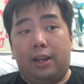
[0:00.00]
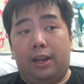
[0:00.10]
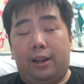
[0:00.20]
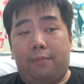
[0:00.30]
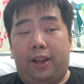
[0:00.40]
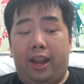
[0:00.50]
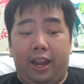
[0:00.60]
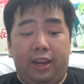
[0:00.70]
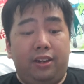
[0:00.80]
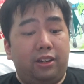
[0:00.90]
um,
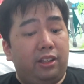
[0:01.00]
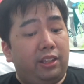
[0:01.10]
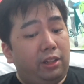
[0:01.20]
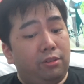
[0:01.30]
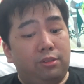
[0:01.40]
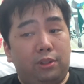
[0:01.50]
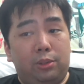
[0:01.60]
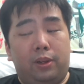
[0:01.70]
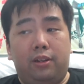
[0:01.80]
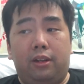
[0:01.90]
and the Nintendo
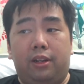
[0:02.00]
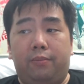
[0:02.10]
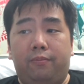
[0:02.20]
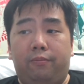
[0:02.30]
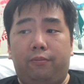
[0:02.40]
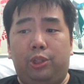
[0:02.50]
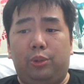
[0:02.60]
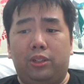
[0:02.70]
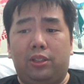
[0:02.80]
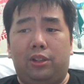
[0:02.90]
Switch one, um,
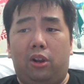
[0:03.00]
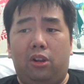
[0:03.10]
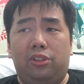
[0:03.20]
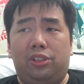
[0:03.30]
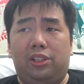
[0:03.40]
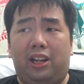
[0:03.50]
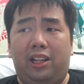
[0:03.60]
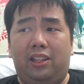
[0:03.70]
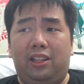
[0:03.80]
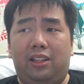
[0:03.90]
which was launched,
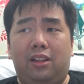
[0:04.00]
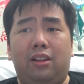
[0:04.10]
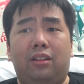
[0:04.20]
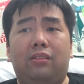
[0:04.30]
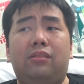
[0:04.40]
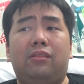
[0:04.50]
I think,